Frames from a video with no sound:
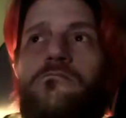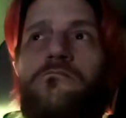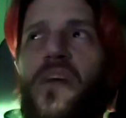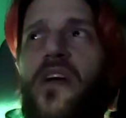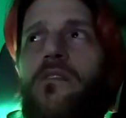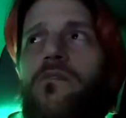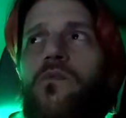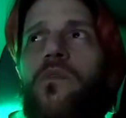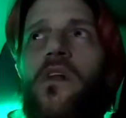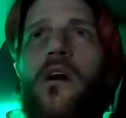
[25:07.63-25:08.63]
Being
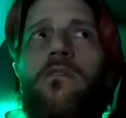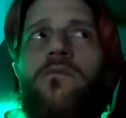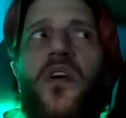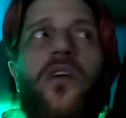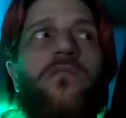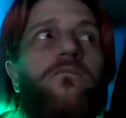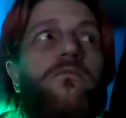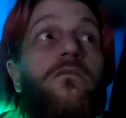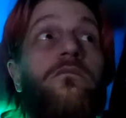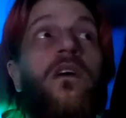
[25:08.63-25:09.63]
through a lot of things
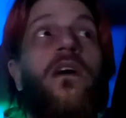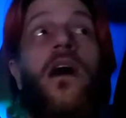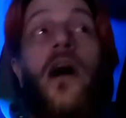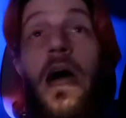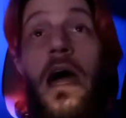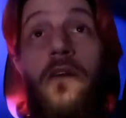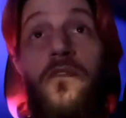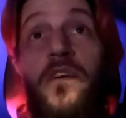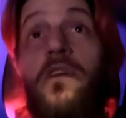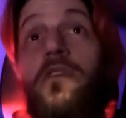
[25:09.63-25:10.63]
and
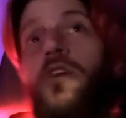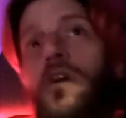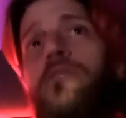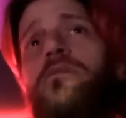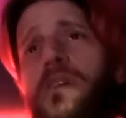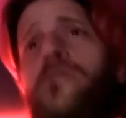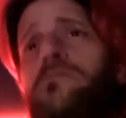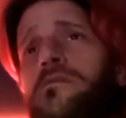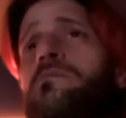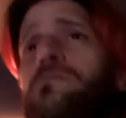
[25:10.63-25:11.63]
having content
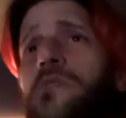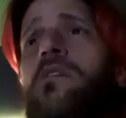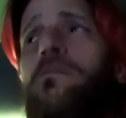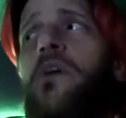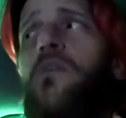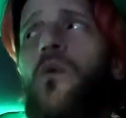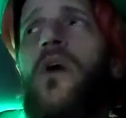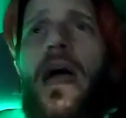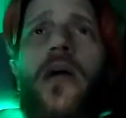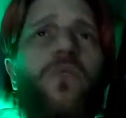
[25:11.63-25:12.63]
to talk about, or
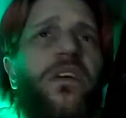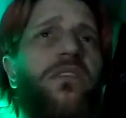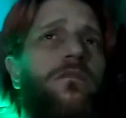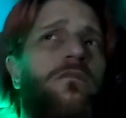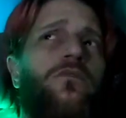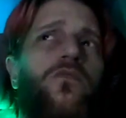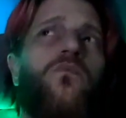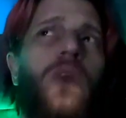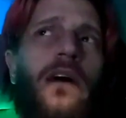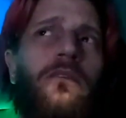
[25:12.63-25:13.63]
a reason to
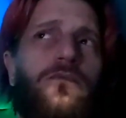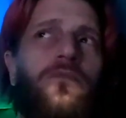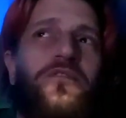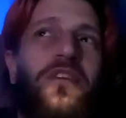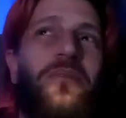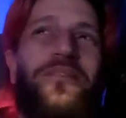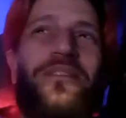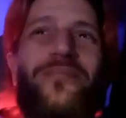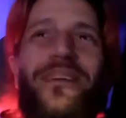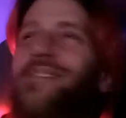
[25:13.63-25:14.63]
have something
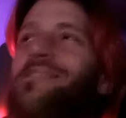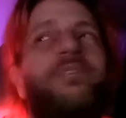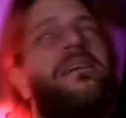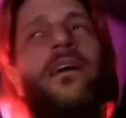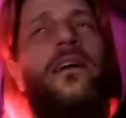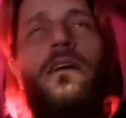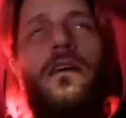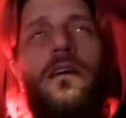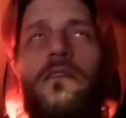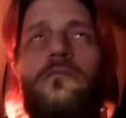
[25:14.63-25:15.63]
written,
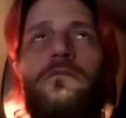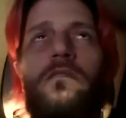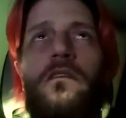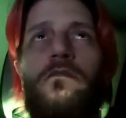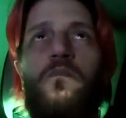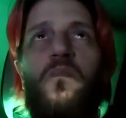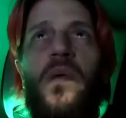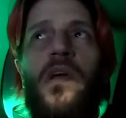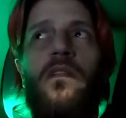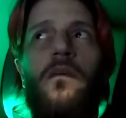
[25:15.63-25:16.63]
doesn't
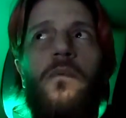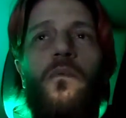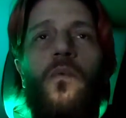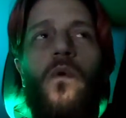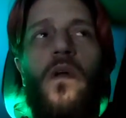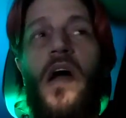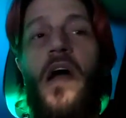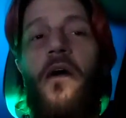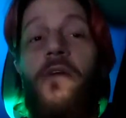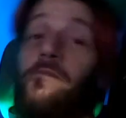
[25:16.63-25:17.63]
mean that people want to
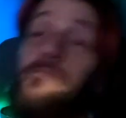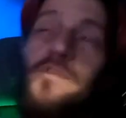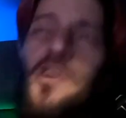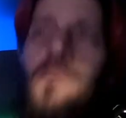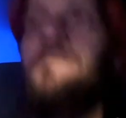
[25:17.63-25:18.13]
hear it, you know?